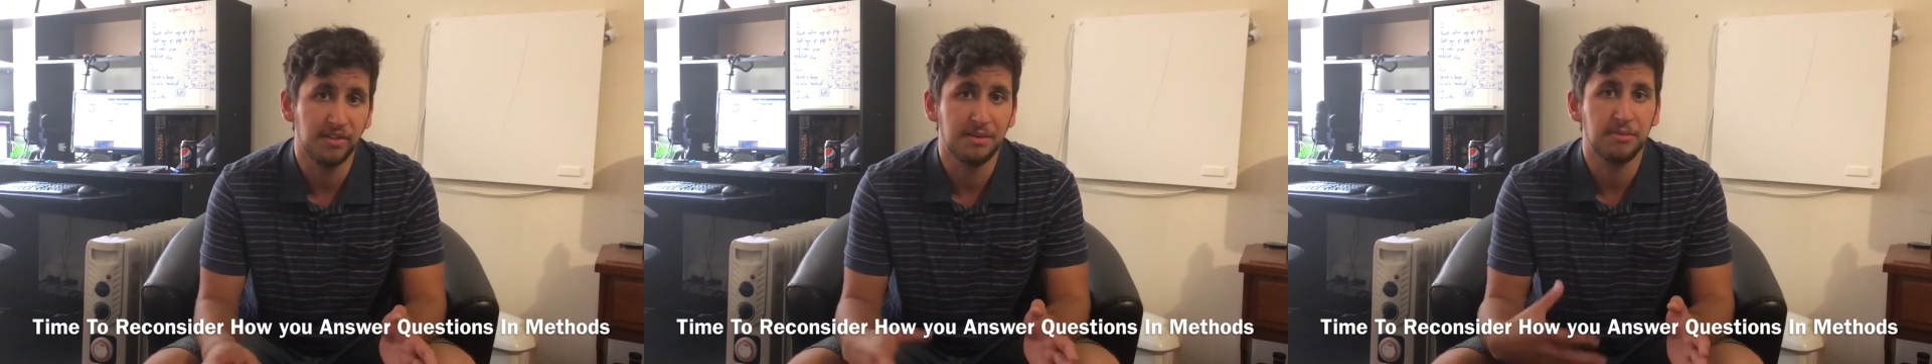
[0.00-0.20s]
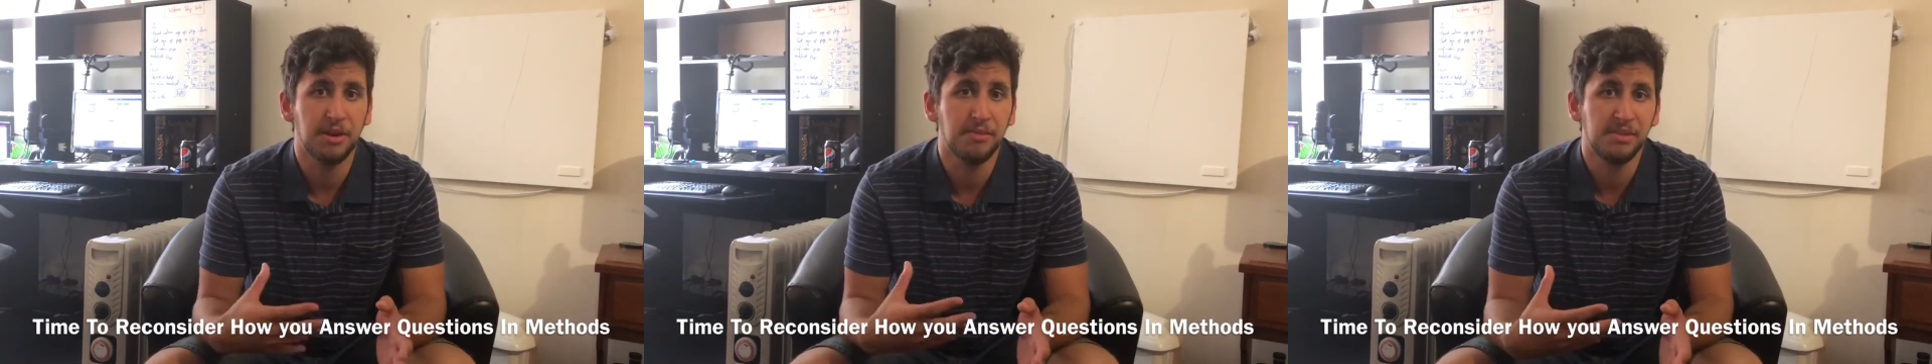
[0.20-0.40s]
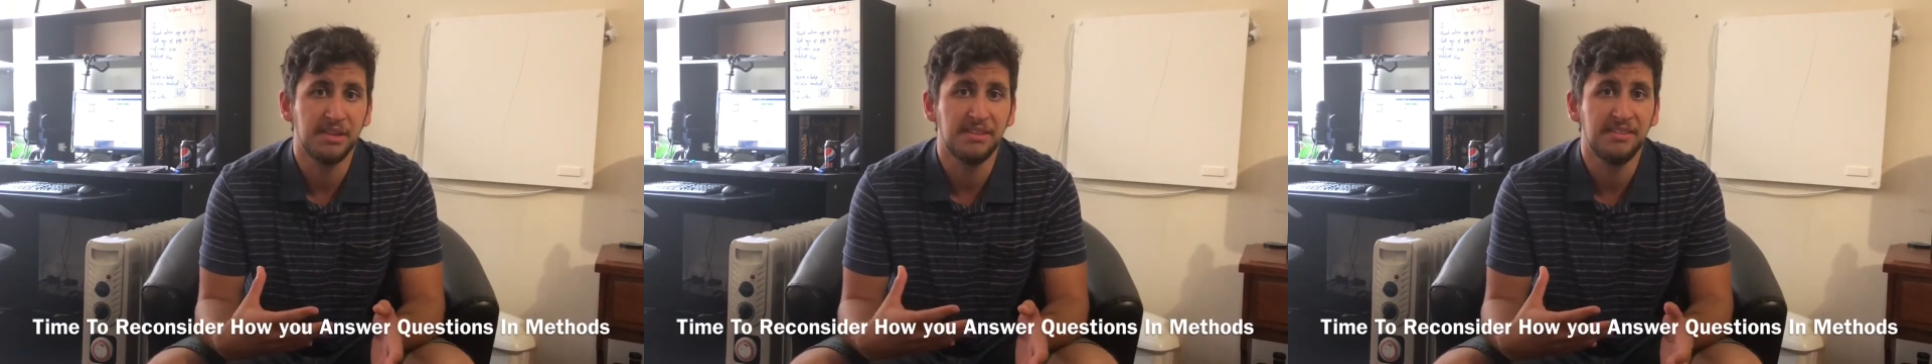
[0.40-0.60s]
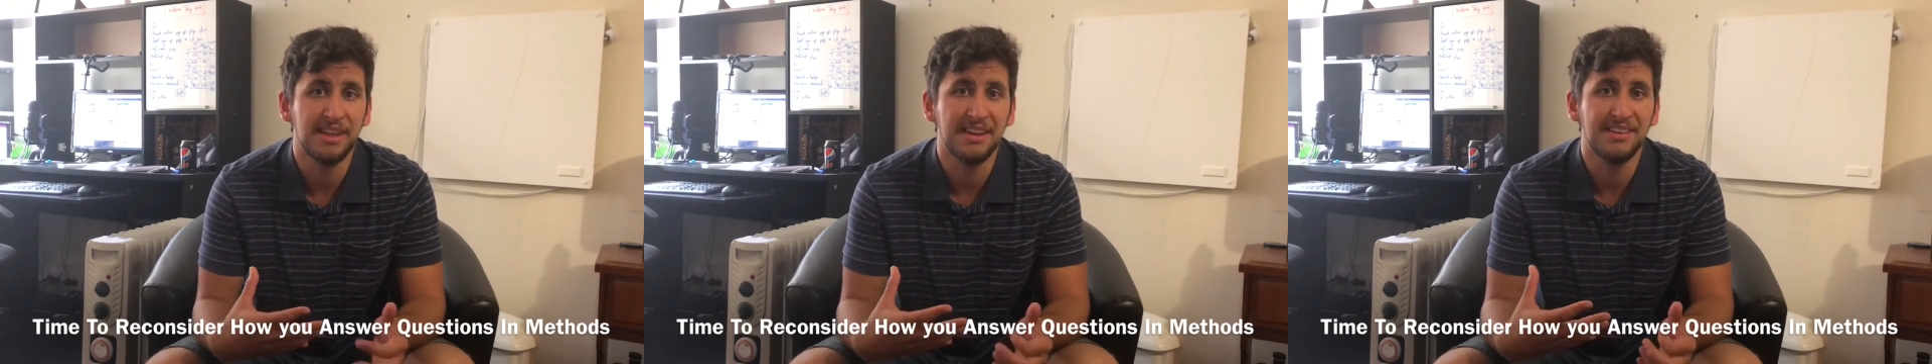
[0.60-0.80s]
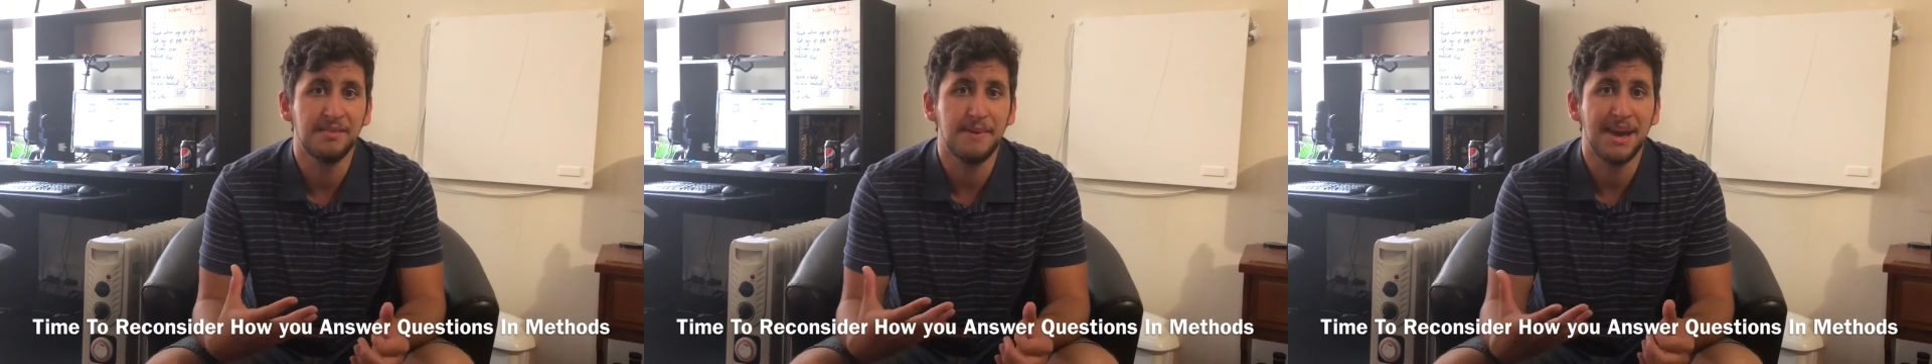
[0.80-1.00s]
Sometimes
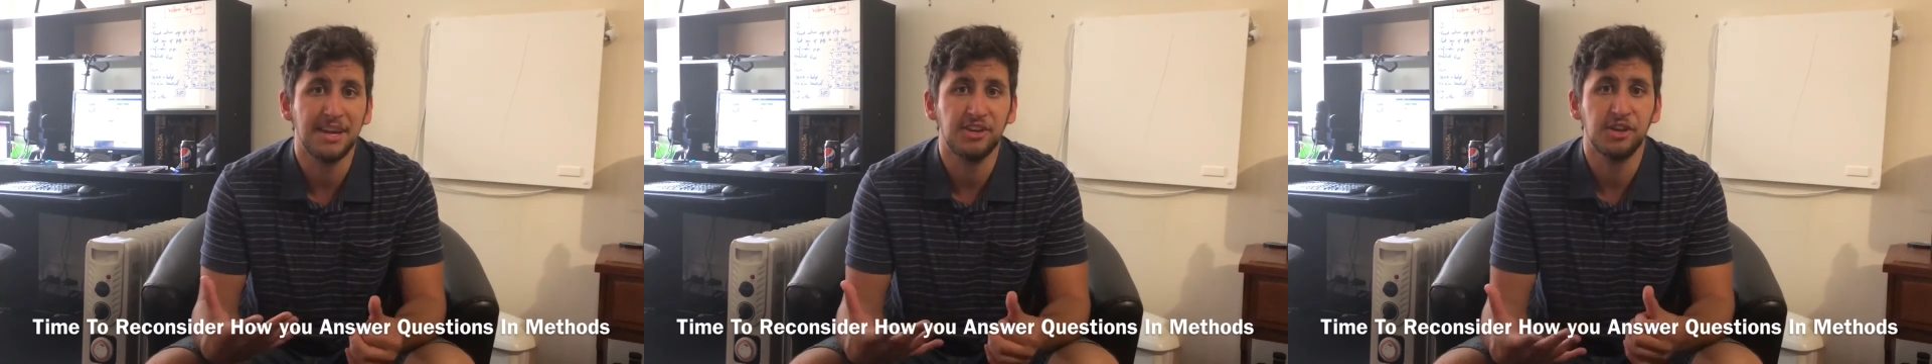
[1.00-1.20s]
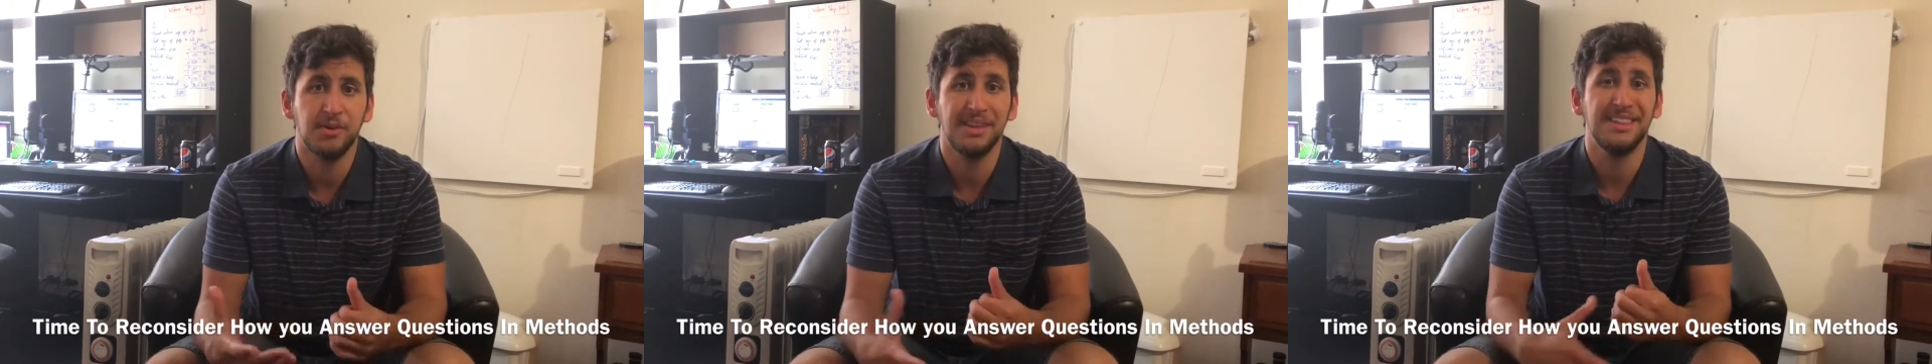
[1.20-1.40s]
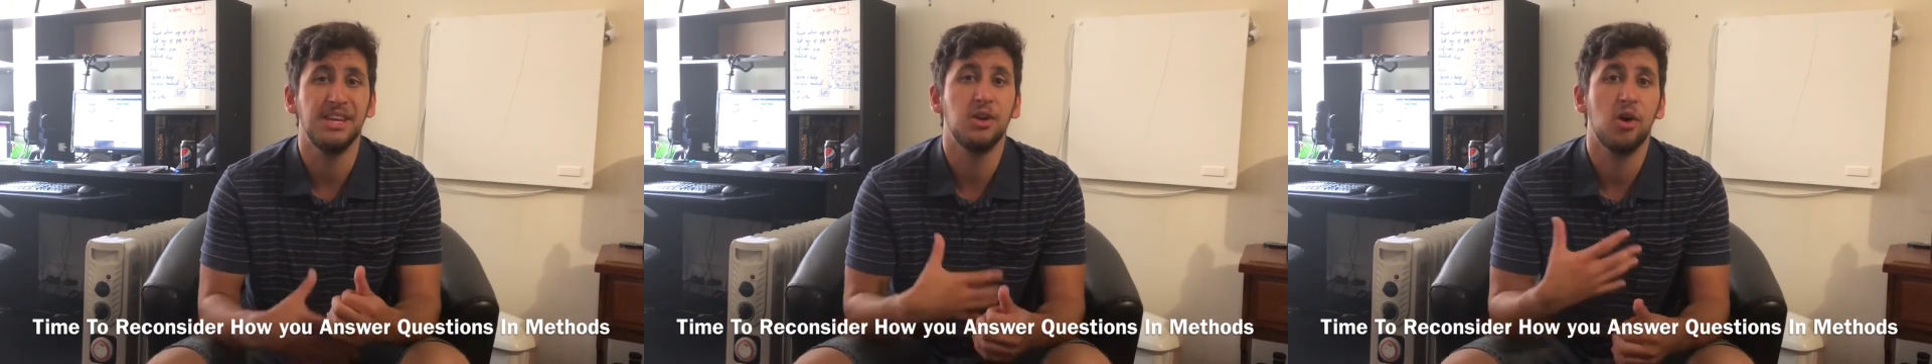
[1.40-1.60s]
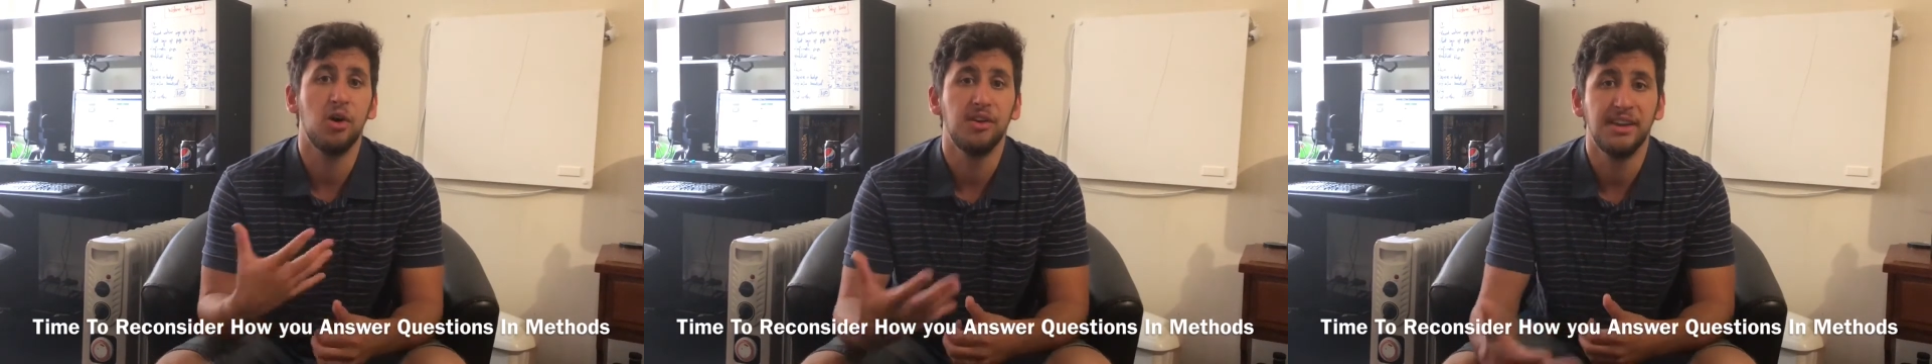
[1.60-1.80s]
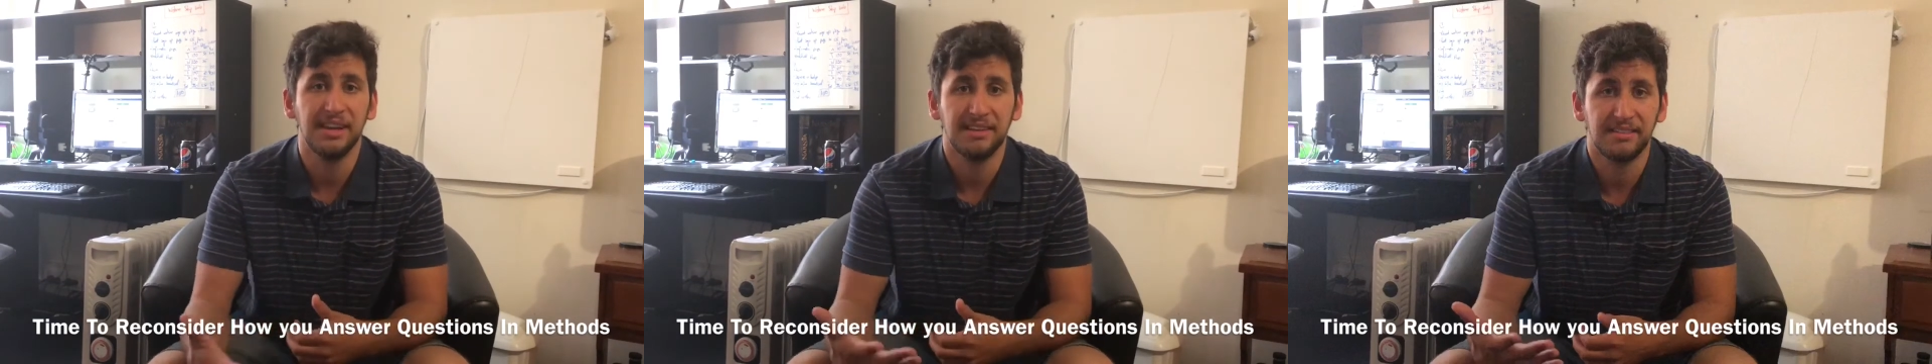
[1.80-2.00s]
instead it's about showing the
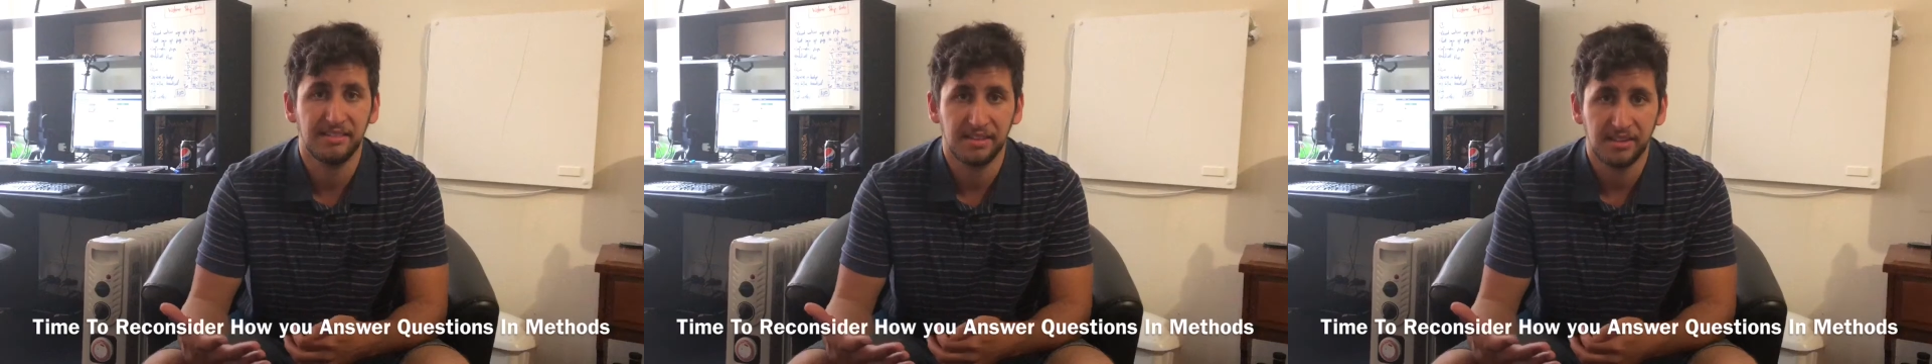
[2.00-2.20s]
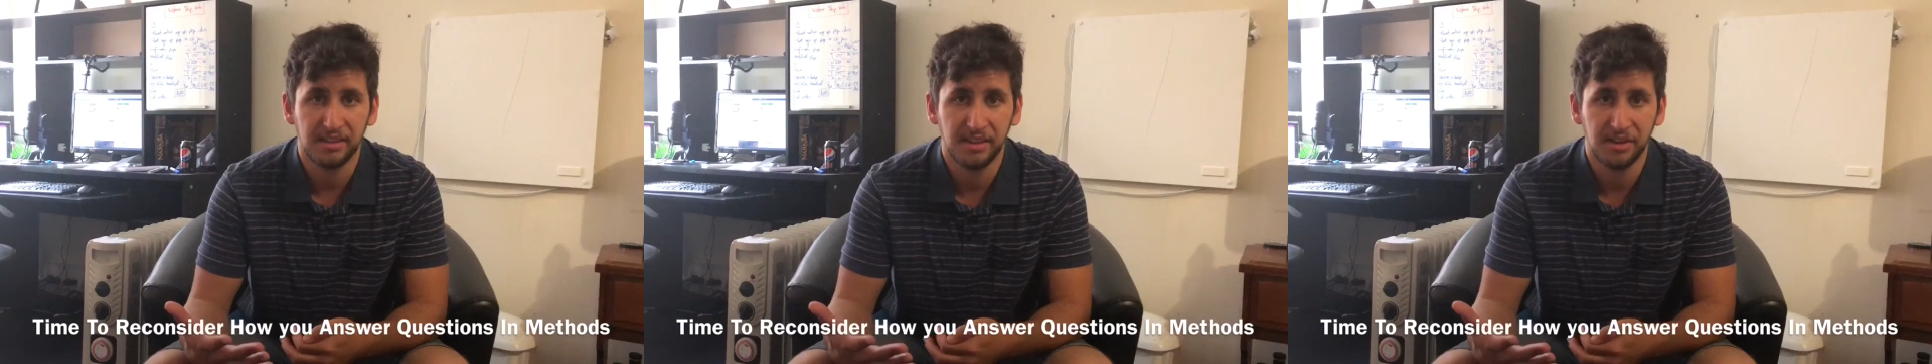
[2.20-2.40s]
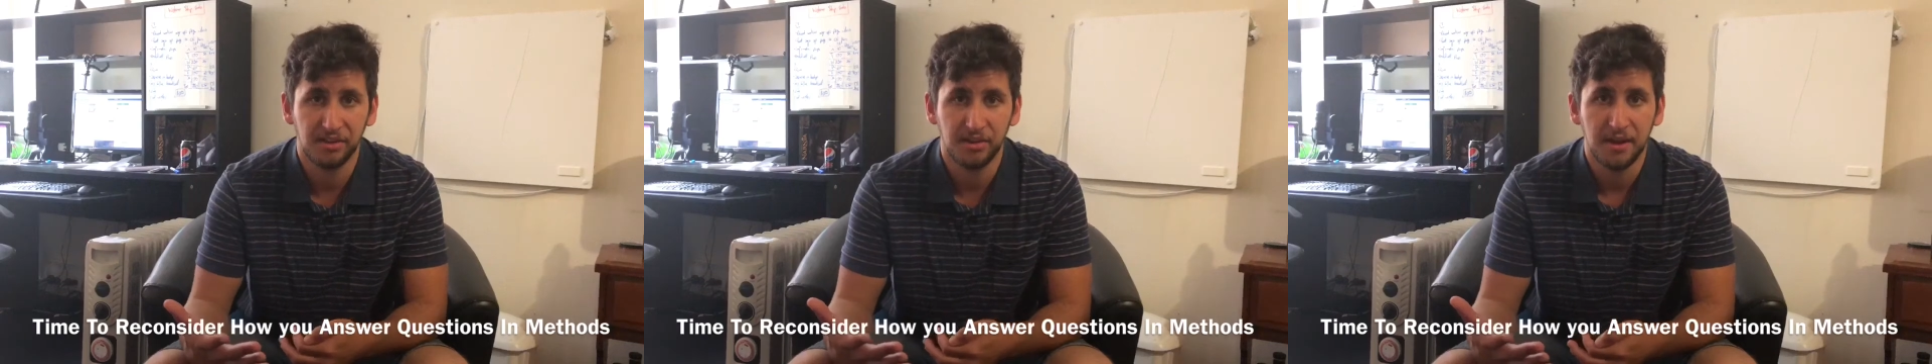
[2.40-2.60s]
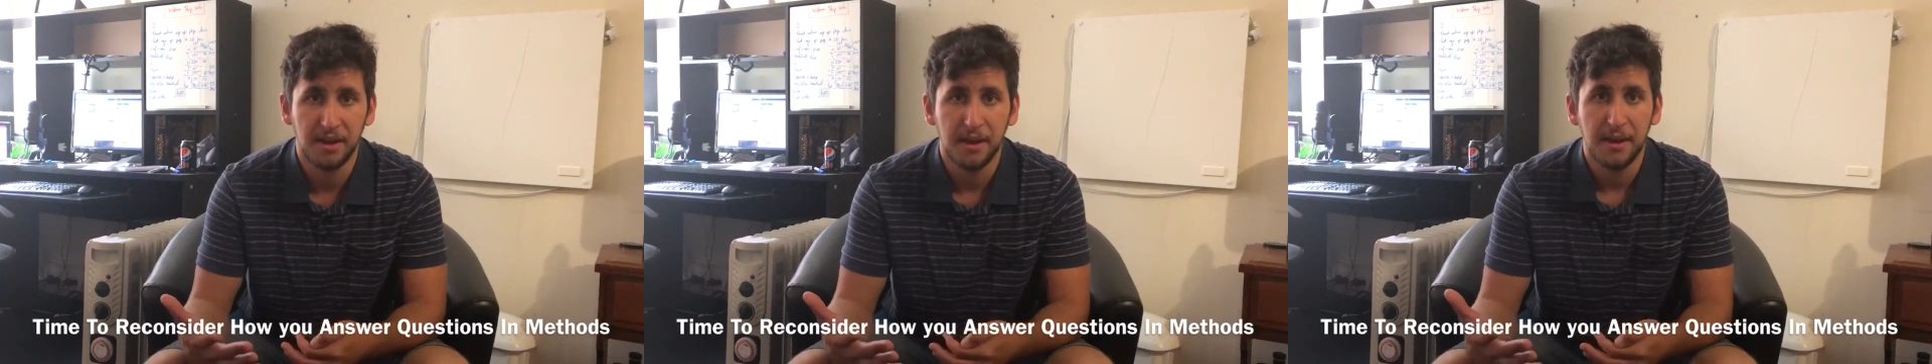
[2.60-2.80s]
context that you do.